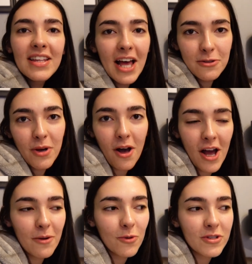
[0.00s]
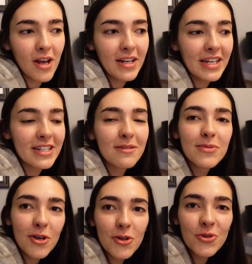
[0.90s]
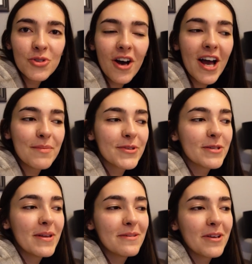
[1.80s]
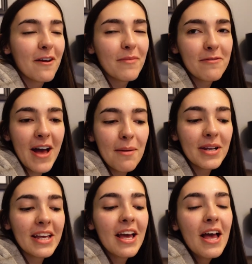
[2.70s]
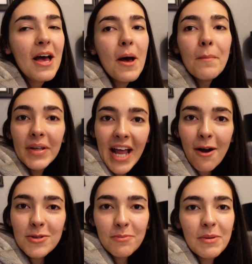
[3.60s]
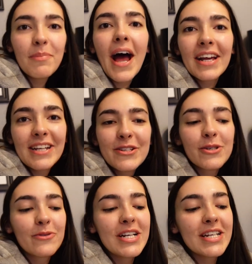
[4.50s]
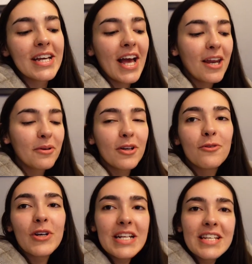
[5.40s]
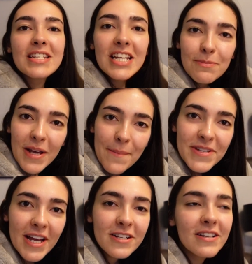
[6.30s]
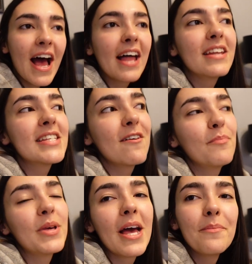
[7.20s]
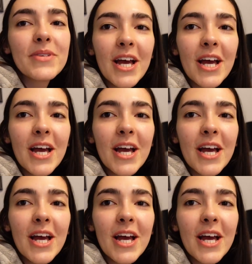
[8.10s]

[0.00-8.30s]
That's where I was. I needed some social time, so I spent some time with my family but now I'm jumping back into reading and I'm going to read the 6 p.m. section and the 7 p.m.